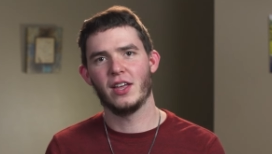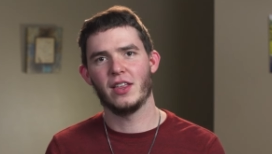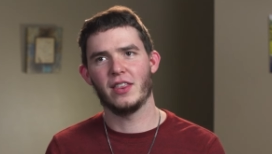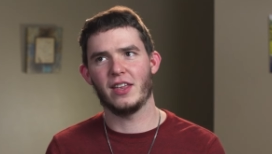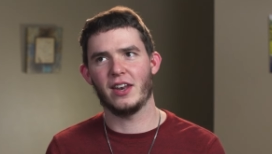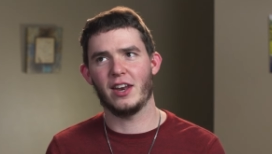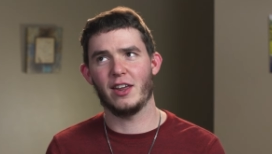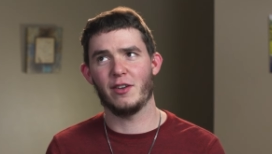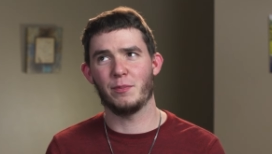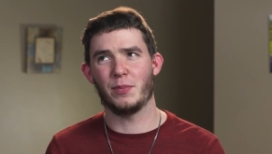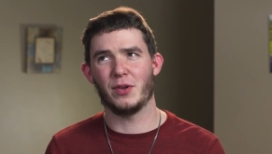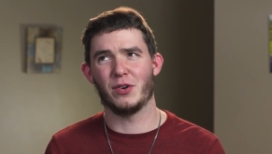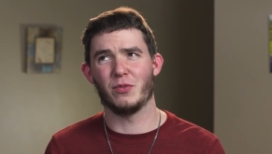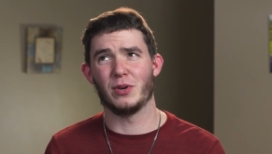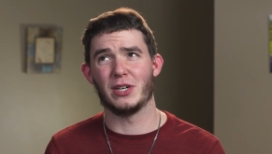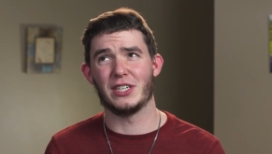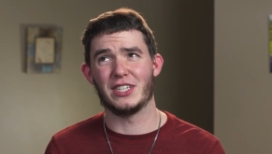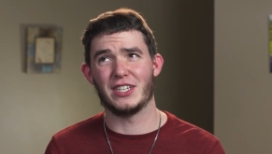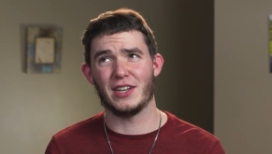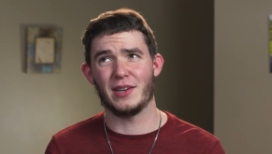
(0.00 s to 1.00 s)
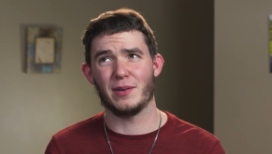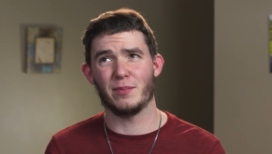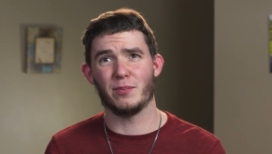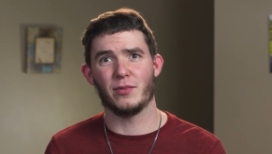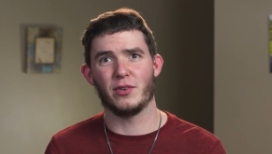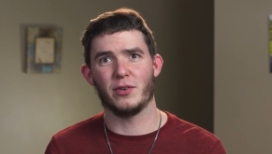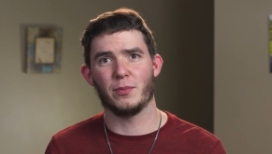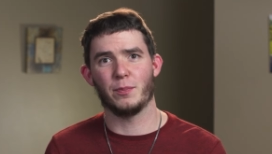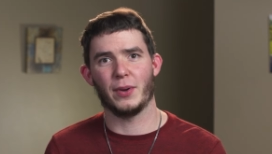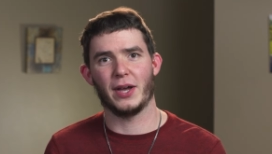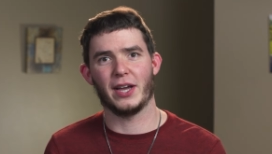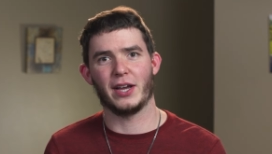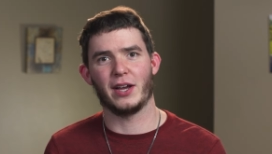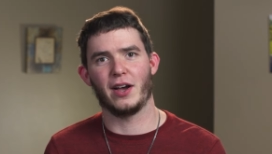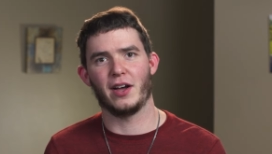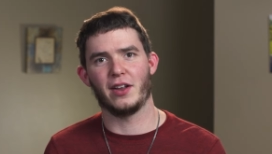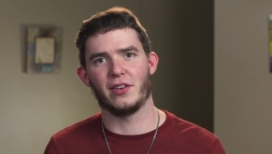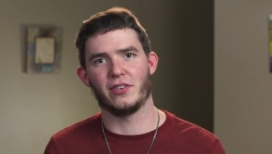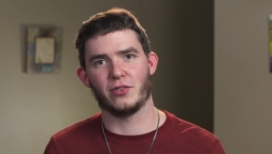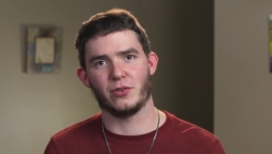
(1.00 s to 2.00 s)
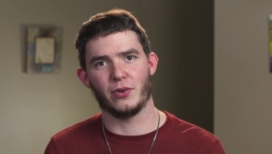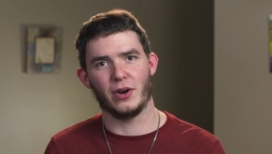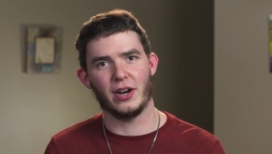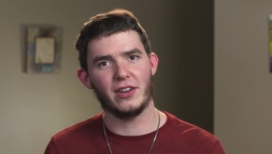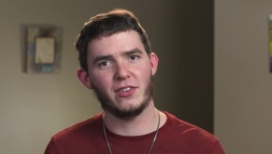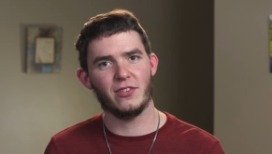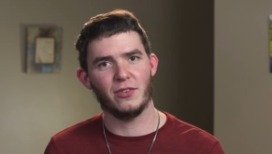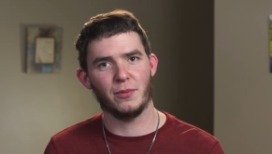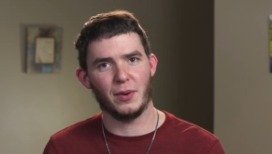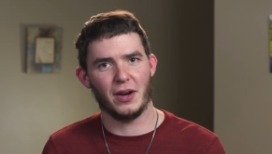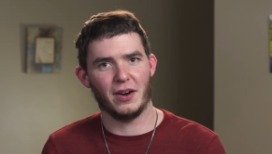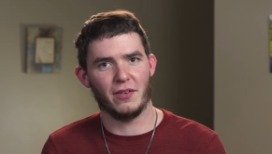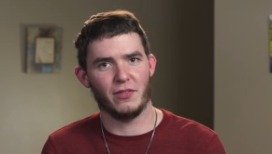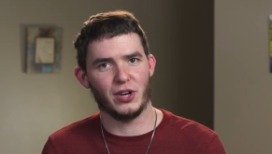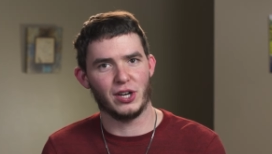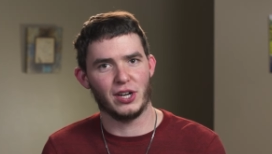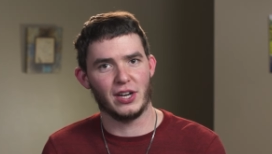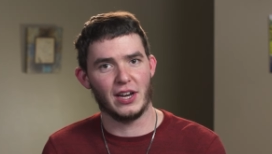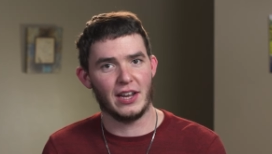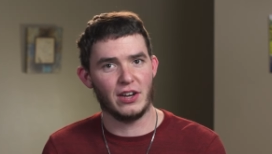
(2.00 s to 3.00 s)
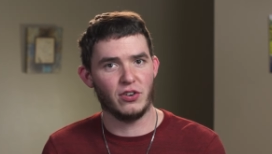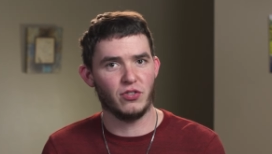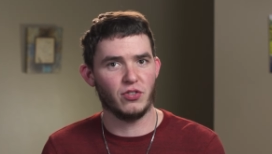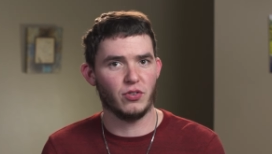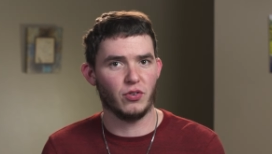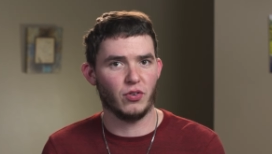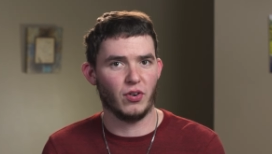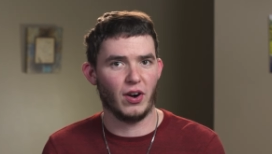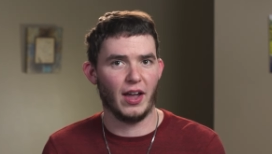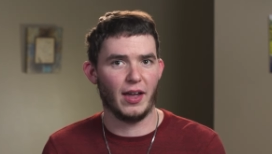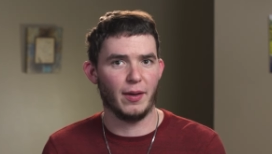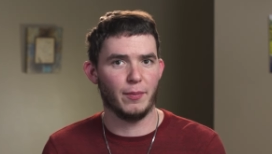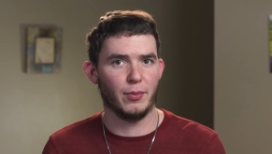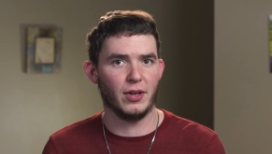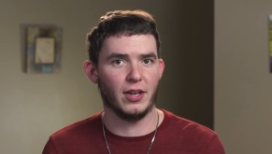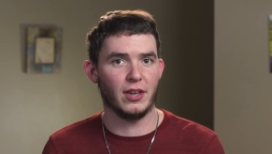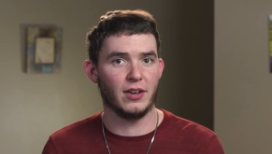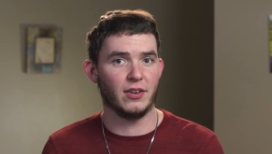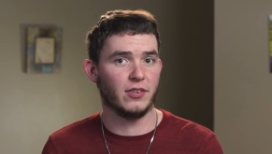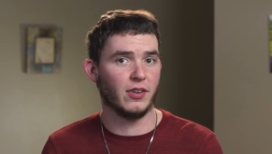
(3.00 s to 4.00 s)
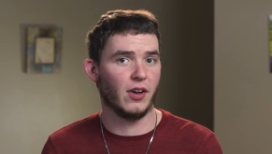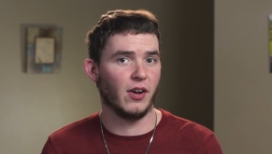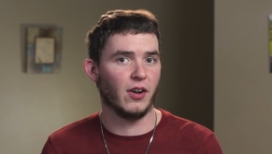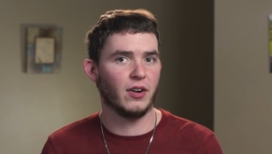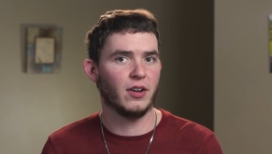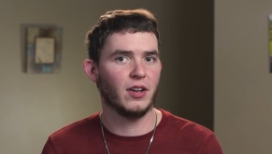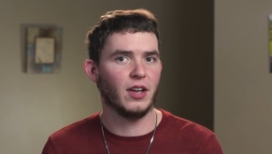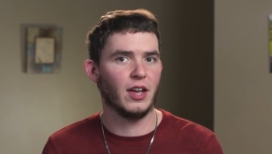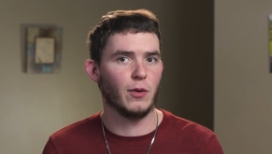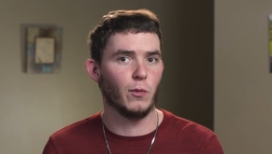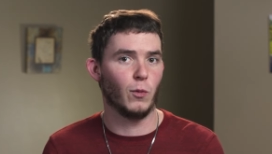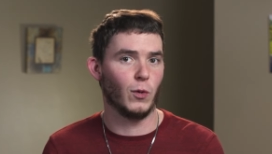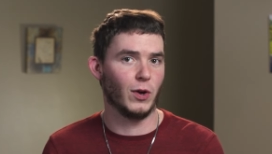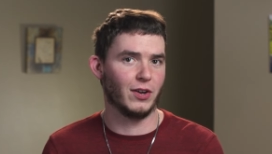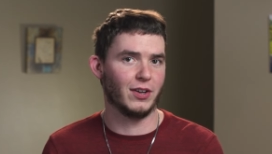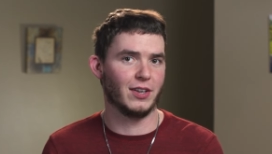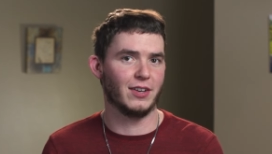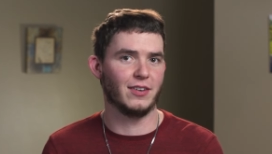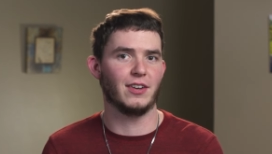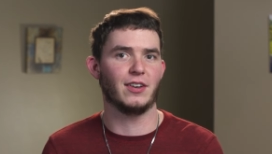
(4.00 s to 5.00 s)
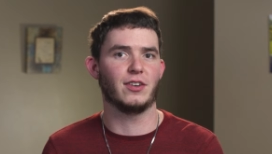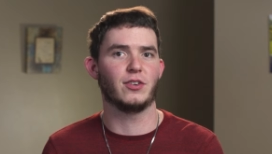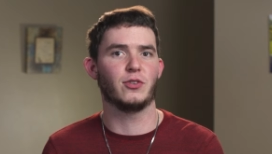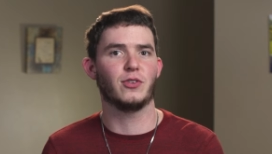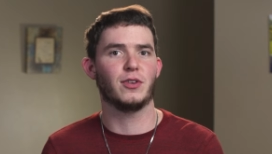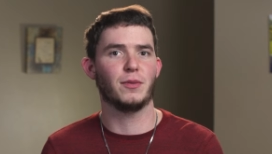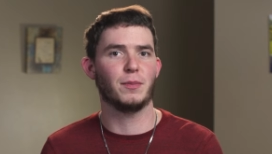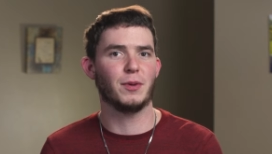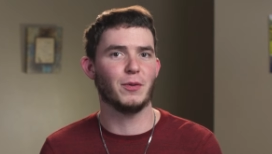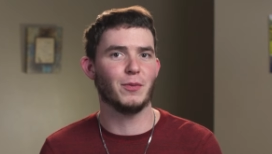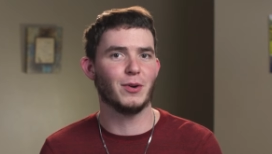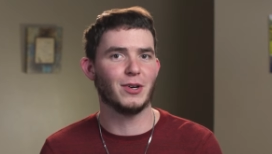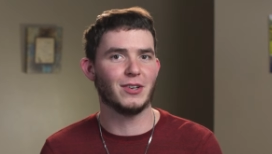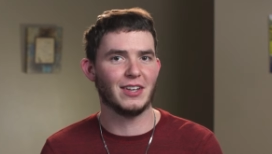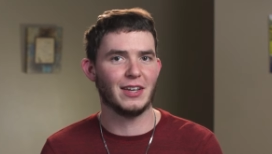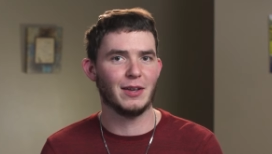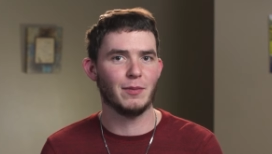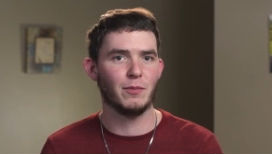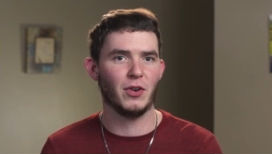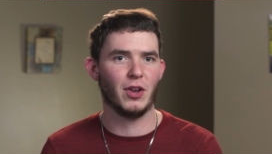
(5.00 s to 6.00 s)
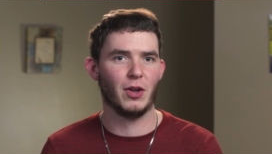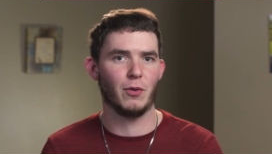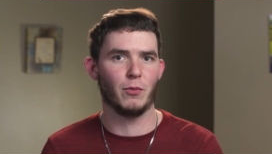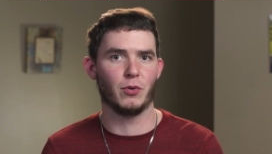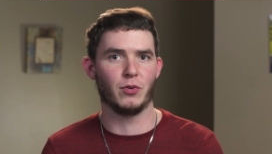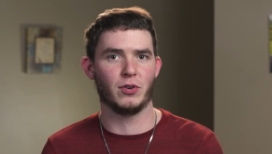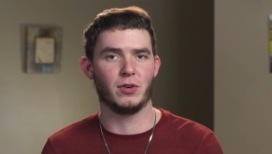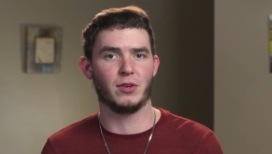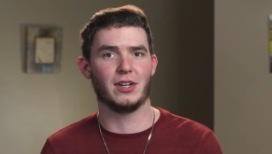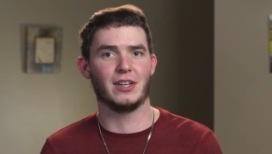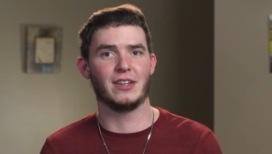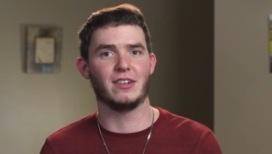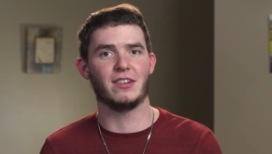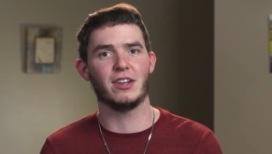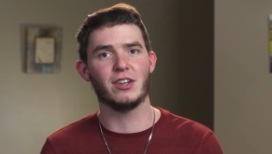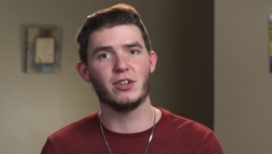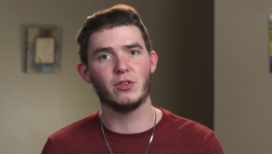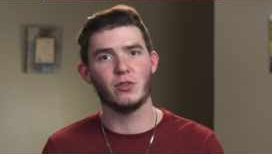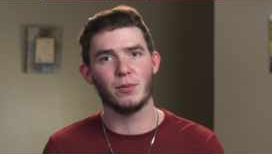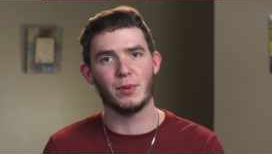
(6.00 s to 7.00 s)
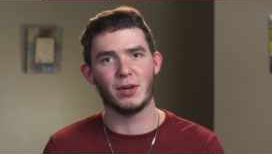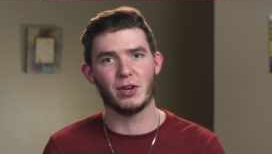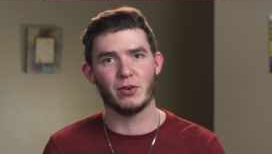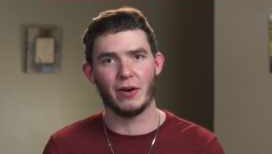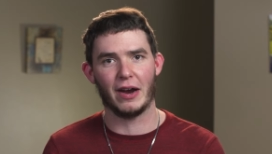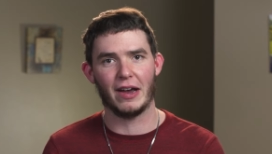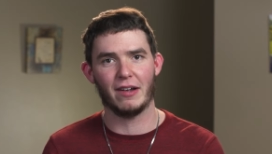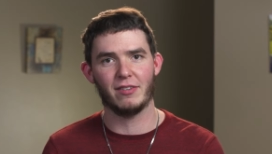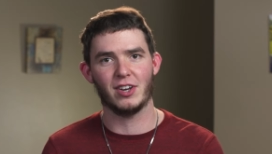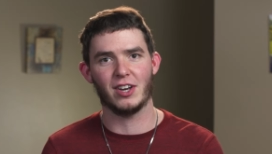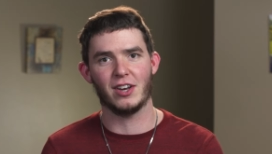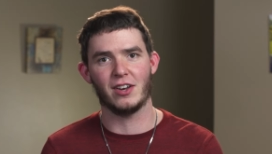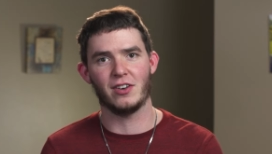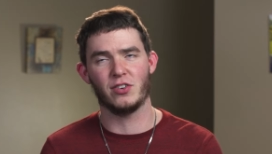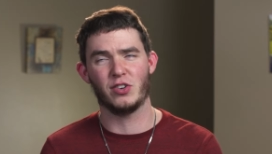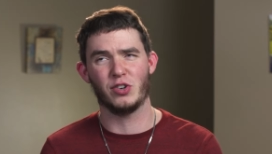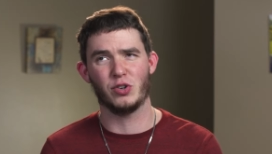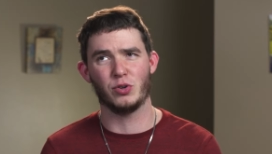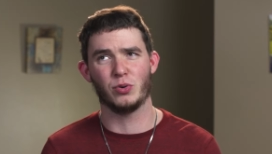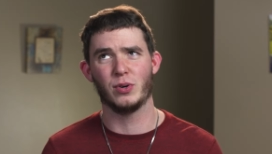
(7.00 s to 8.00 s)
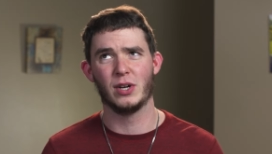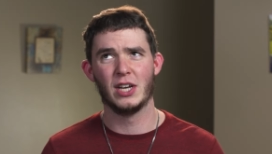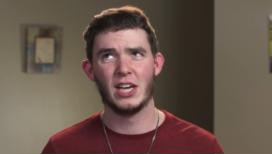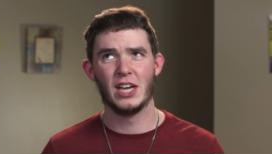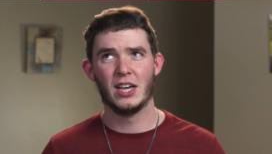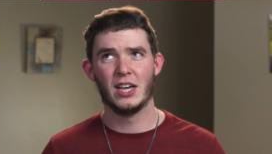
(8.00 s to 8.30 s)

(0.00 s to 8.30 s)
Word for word: that have been redeemed by God's grace from every nation, tribe, and tongue, and will continue to be redeemed and will continue to be grafted into